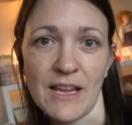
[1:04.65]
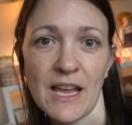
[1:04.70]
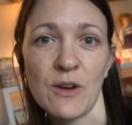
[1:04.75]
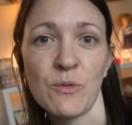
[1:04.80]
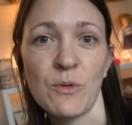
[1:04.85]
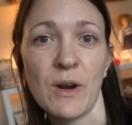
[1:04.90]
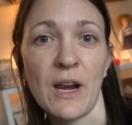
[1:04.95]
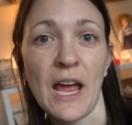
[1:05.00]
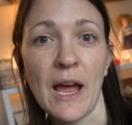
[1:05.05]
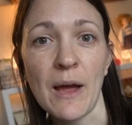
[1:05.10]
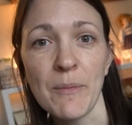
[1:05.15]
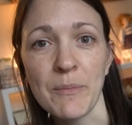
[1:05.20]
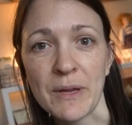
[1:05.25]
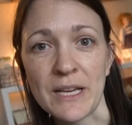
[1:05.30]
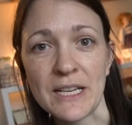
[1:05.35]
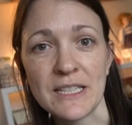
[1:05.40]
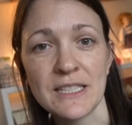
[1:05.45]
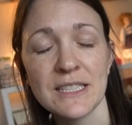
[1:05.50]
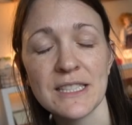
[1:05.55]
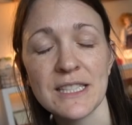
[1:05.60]
And what
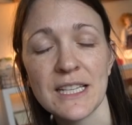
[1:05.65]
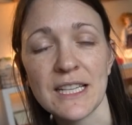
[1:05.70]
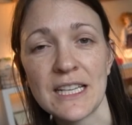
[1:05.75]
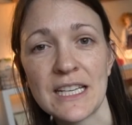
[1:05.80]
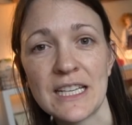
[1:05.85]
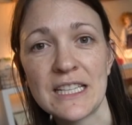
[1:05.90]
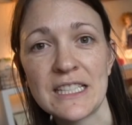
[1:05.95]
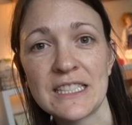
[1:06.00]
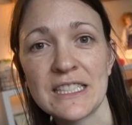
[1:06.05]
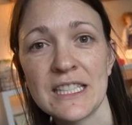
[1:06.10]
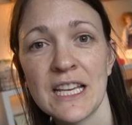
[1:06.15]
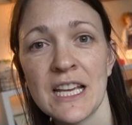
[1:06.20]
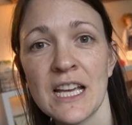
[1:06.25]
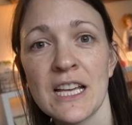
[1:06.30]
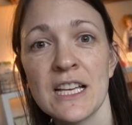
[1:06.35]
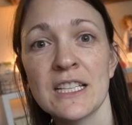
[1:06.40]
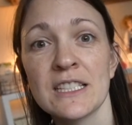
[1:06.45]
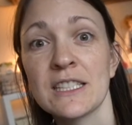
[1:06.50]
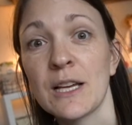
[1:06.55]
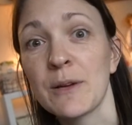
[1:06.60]
happens is
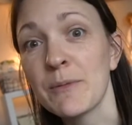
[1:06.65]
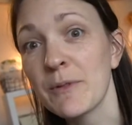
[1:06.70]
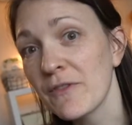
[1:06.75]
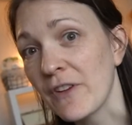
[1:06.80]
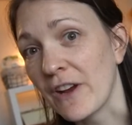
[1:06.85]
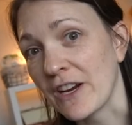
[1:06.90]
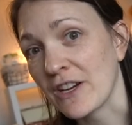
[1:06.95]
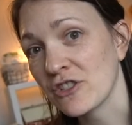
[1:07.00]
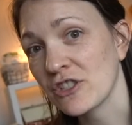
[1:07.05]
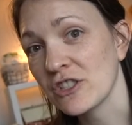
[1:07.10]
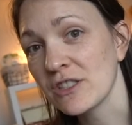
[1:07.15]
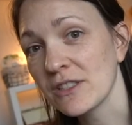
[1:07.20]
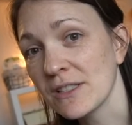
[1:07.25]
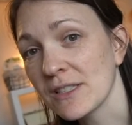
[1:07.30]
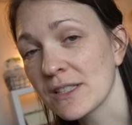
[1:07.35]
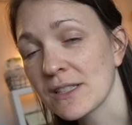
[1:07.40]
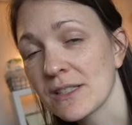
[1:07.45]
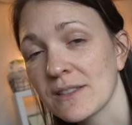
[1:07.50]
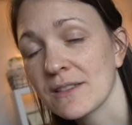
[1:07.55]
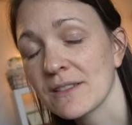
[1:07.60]
some
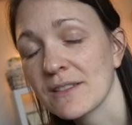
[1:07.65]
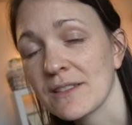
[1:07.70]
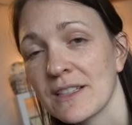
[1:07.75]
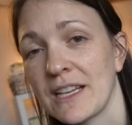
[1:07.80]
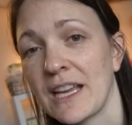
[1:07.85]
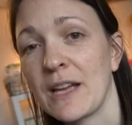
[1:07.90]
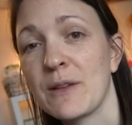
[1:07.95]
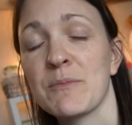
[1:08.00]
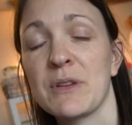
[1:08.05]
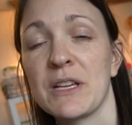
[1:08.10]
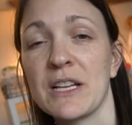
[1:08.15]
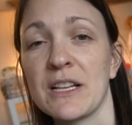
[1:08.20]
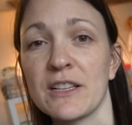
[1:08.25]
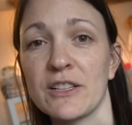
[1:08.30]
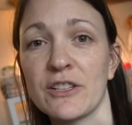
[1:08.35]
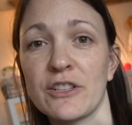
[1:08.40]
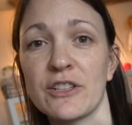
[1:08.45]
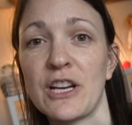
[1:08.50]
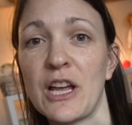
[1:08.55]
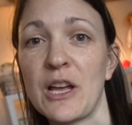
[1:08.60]
infections can be
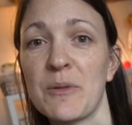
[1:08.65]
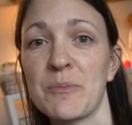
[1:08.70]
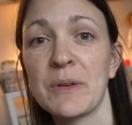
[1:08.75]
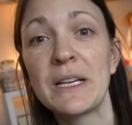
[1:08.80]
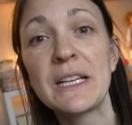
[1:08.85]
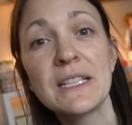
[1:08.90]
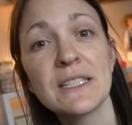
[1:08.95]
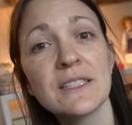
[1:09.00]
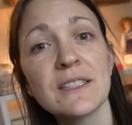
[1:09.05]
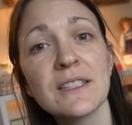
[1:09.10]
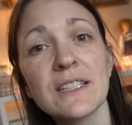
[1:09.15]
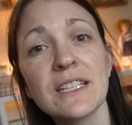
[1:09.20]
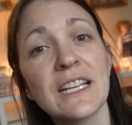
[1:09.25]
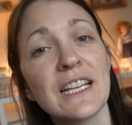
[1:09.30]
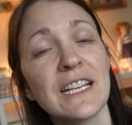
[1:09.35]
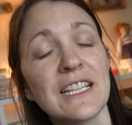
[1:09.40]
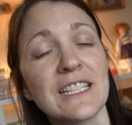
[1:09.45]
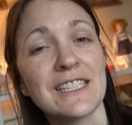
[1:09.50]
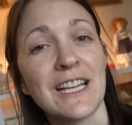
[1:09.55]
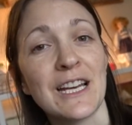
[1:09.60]
cleared up easily
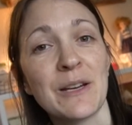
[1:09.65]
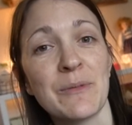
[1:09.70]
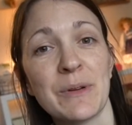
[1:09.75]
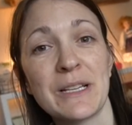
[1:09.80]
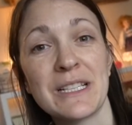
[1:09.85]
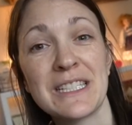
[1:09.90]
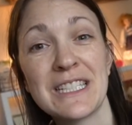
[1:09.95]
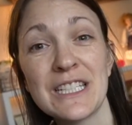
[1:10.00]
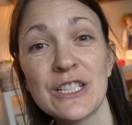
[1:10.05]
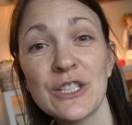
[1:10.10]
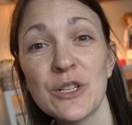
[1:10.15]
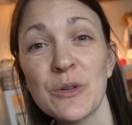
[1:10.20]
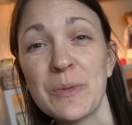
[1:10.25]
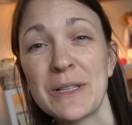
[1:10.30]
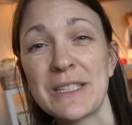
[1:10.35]
and it's not a big deal,